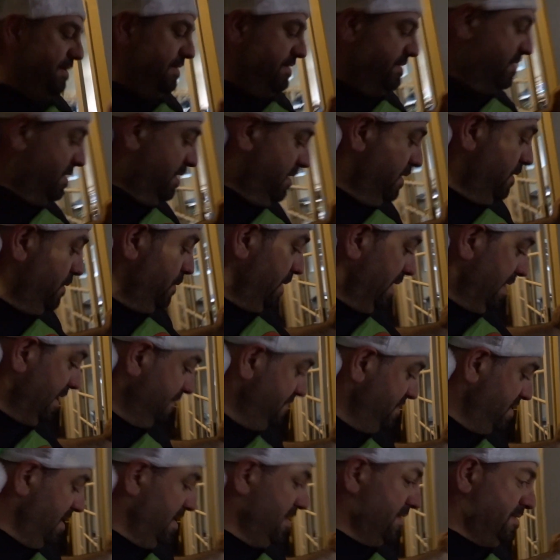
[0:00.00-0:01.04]
so what
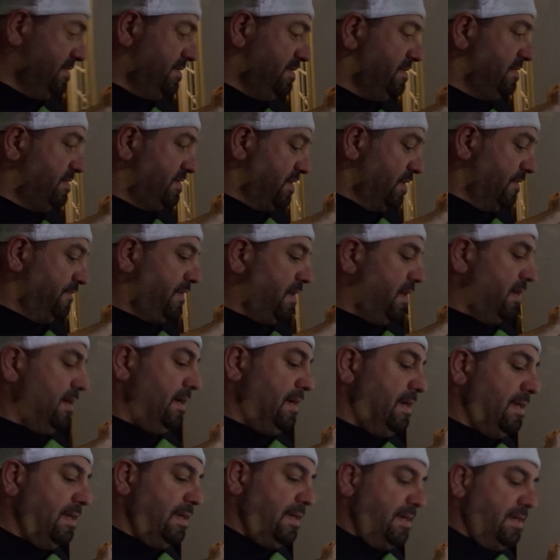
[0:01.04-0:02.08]
I've done so far
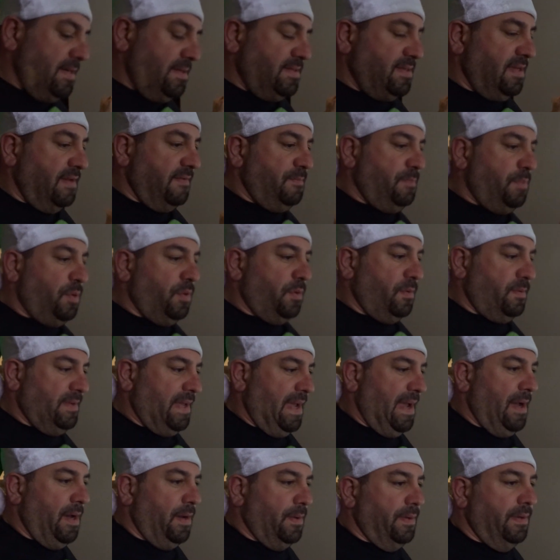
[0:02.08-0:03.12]
is I've pulled
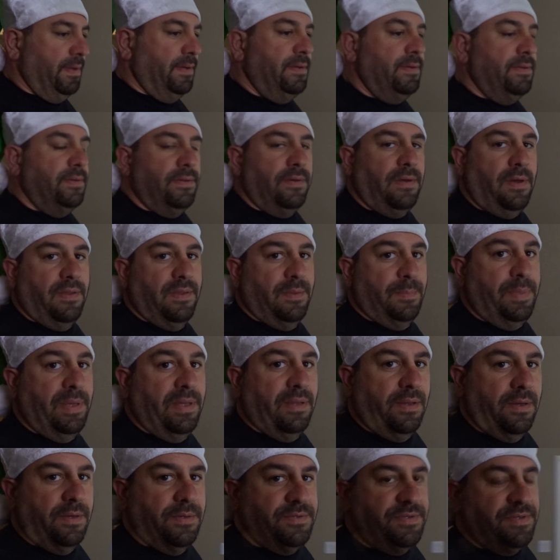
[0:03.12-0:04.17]
out all the
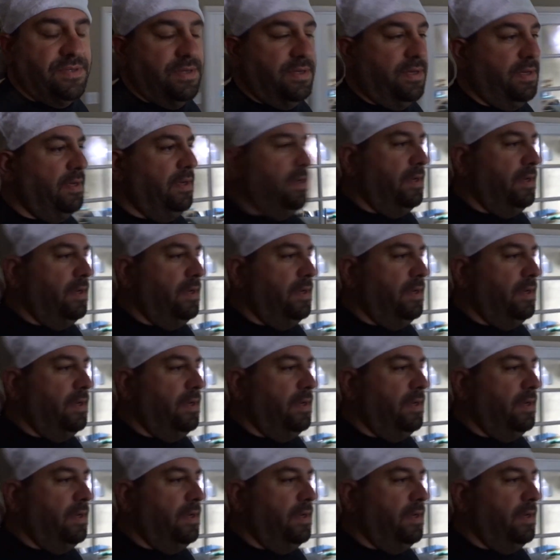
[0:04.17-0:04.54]
pillows.